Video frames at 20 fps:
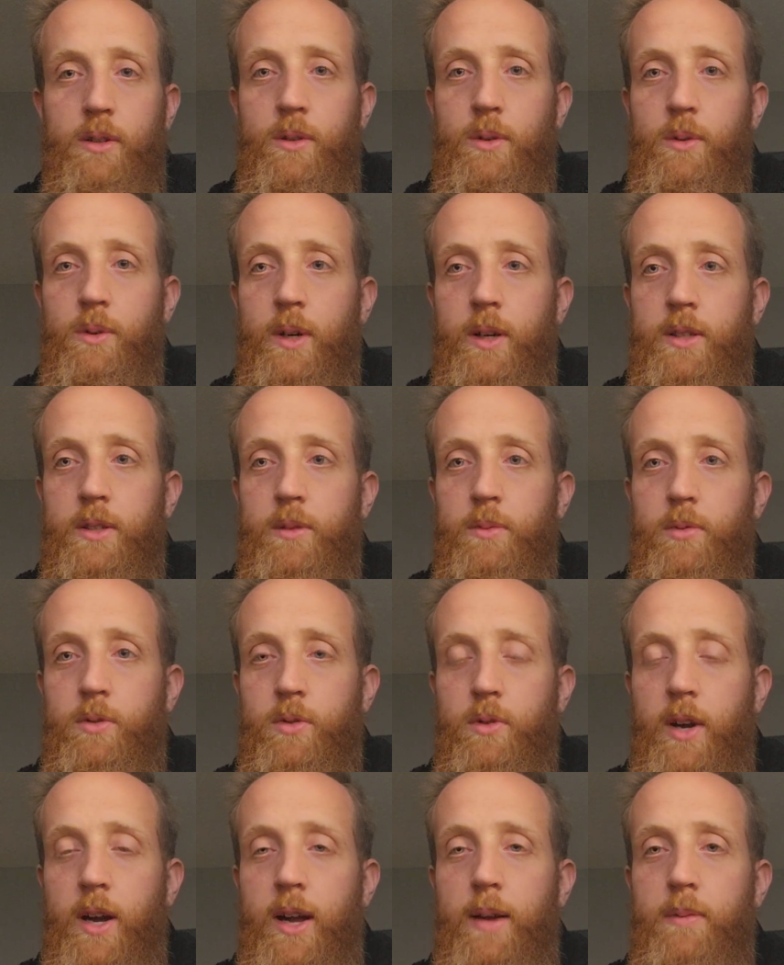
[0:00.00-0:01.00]
to
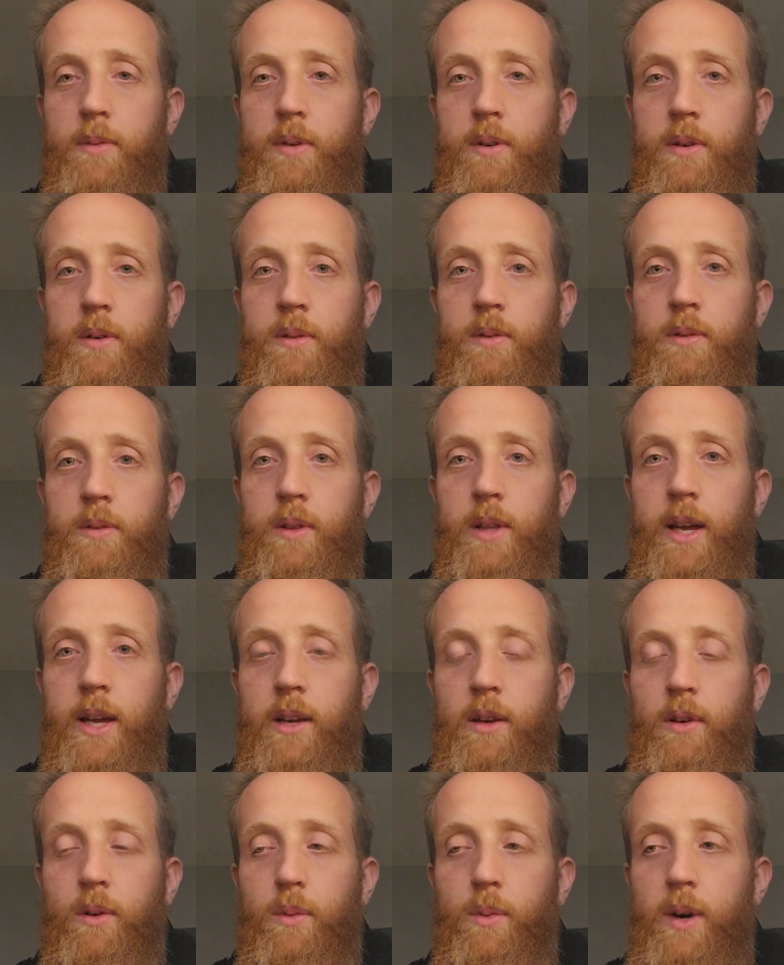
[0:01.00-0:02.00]
subscribe or
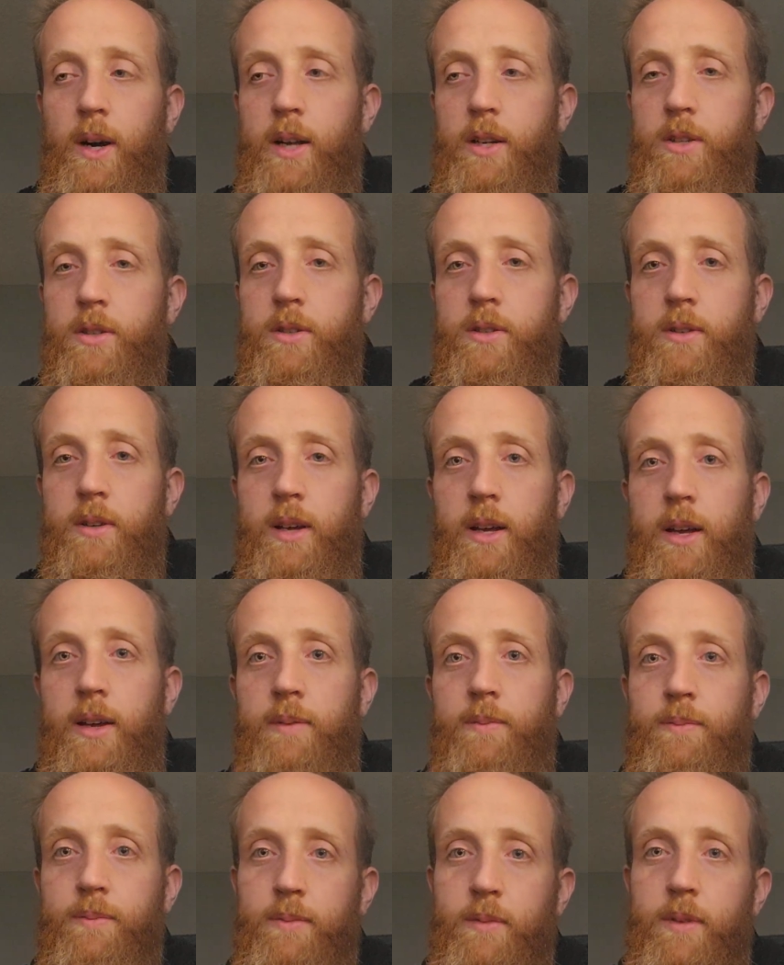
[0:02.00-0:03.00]
like or watch,
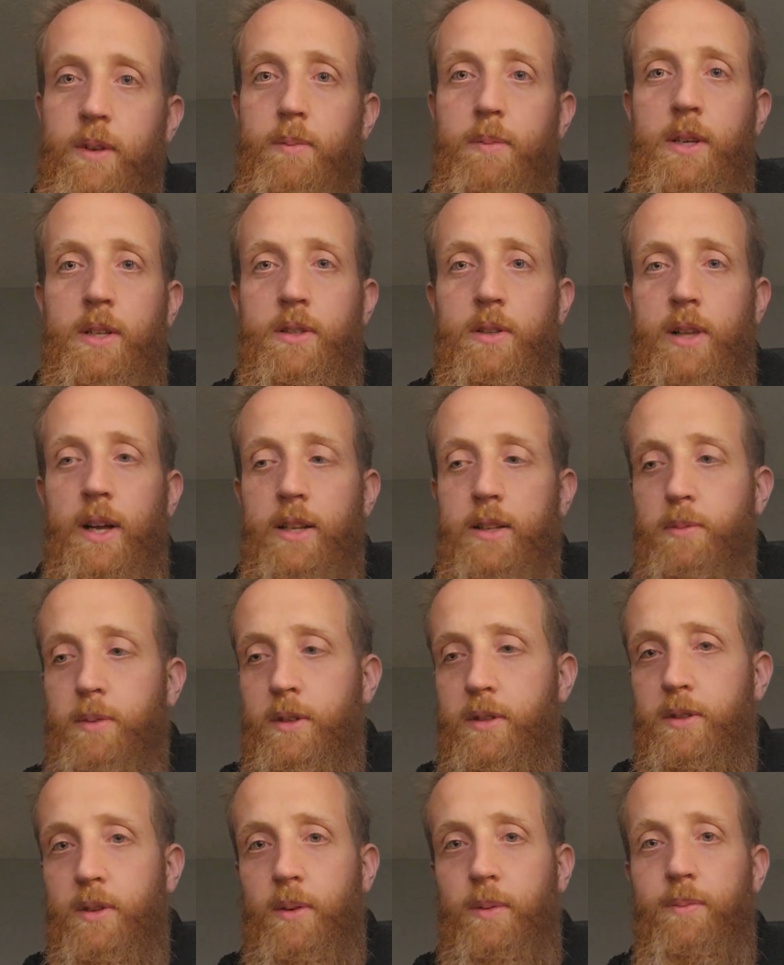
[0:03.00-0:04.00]
it means a lot to me.
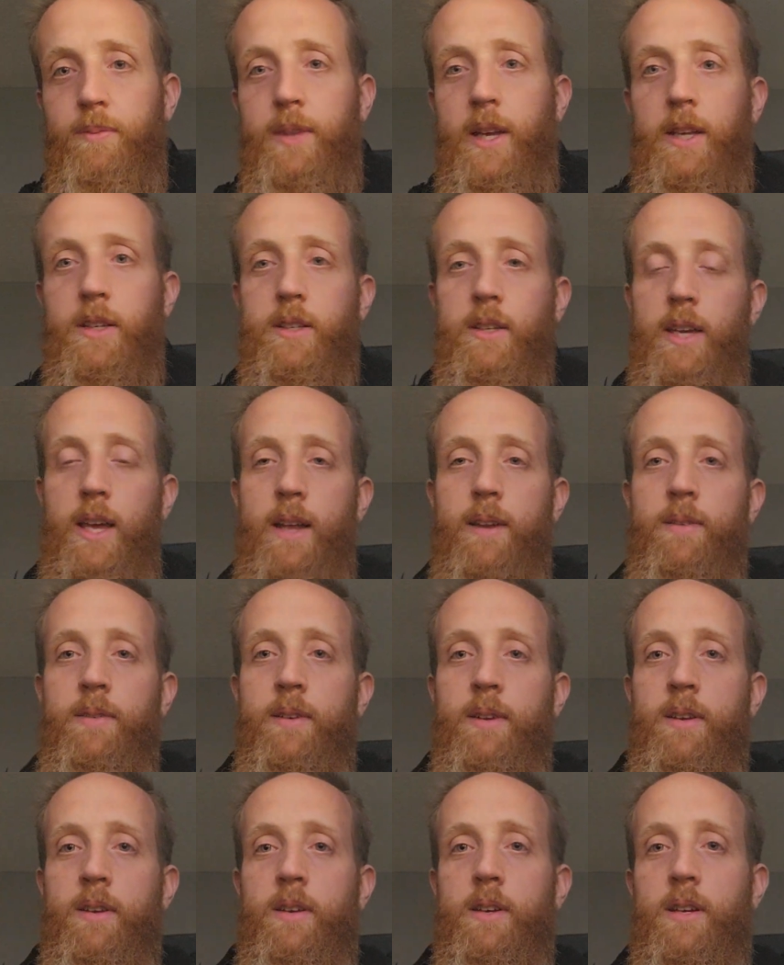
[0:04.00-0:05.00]
So thanks again.
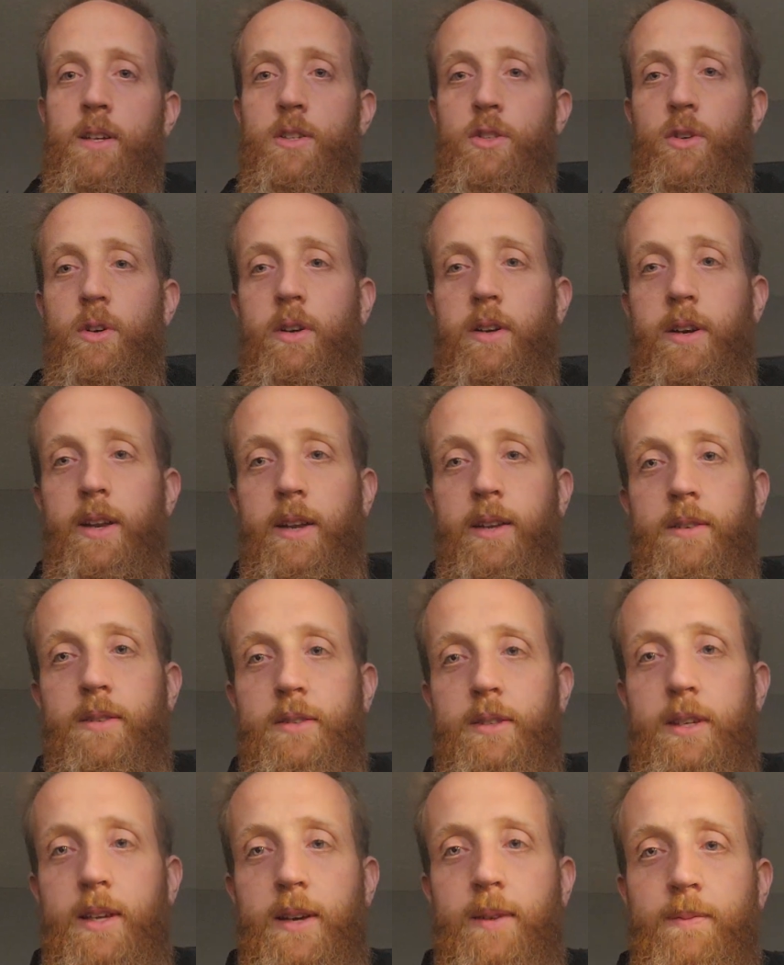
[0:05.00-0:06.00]
Enjoy your night.
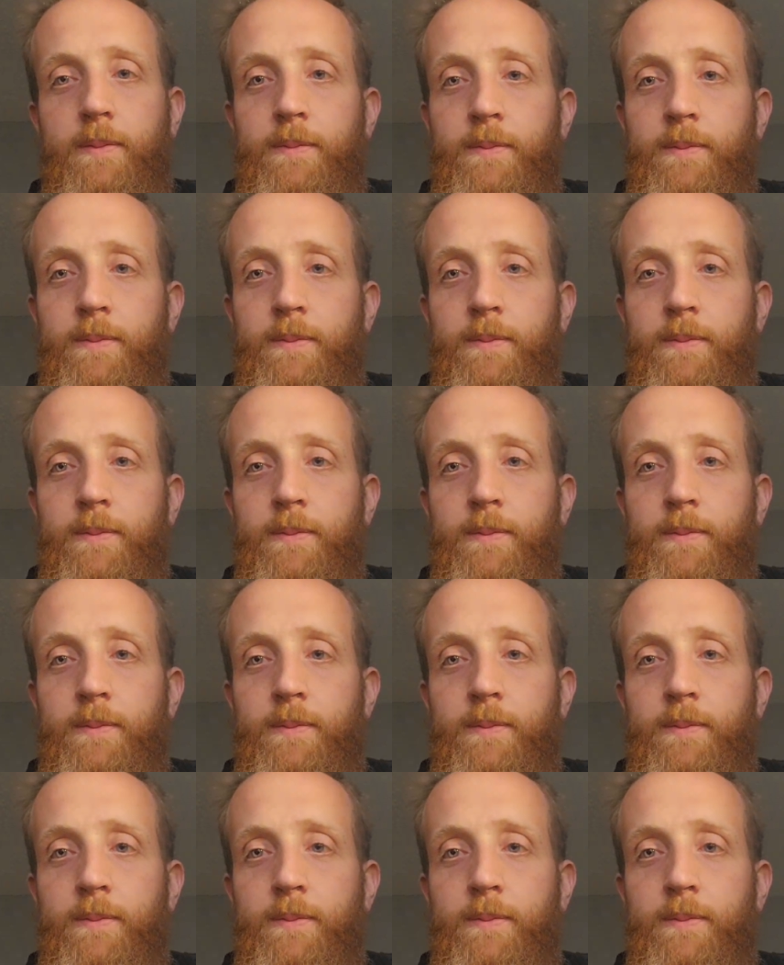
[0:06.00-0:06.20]
See ya.